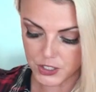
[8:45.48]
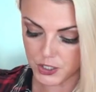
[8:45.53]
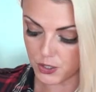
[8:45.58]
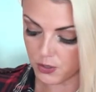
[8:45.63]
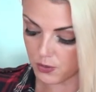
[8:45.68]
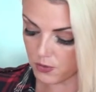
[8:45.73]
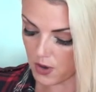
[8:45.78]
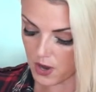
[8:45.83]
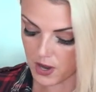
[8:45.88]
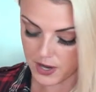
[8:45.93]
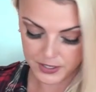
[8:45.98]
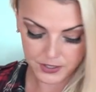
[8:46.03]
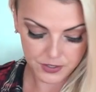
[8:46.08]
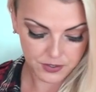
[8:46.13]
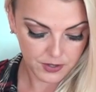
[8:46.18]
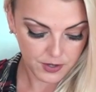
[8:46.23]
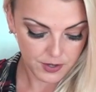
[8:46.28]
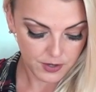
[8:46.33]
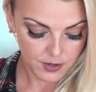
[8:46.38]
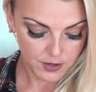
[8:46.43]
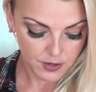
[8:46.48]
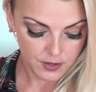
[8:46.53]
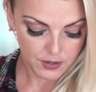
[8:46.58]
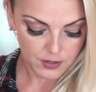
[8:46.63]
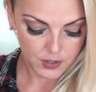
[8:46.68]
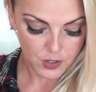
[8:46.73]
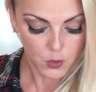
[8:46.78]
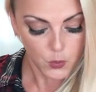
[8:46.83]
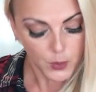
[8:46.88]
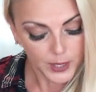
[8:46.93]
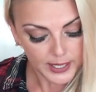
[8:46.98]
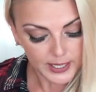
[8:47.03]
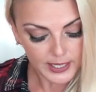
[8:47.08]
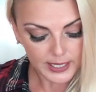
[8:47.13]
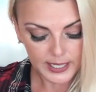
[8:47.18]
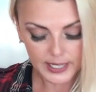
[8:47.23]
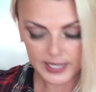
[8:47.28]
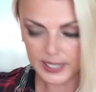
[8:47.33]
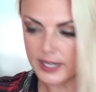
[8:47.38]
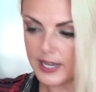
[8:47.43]
to grind
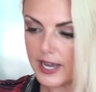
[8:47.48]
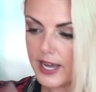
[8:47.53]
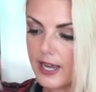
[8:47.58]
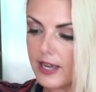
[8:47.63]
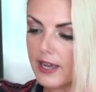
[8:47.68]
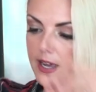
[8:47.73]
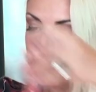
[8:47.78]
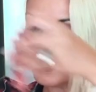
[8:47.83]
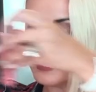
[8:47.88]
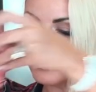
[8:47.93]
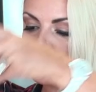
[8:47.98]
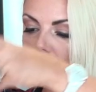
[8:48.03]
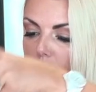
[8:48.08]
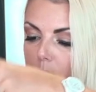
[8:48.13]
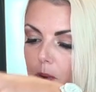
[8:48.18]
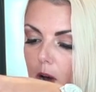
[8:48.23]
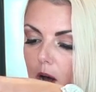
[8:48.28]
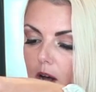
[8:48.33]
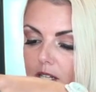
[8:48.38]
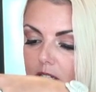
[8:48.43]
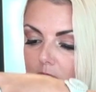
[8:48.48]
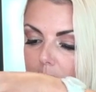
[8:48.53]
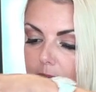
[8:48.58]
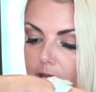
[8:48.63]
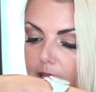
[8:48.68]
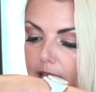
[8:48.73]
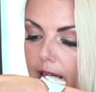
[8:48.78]
quickly as you possibly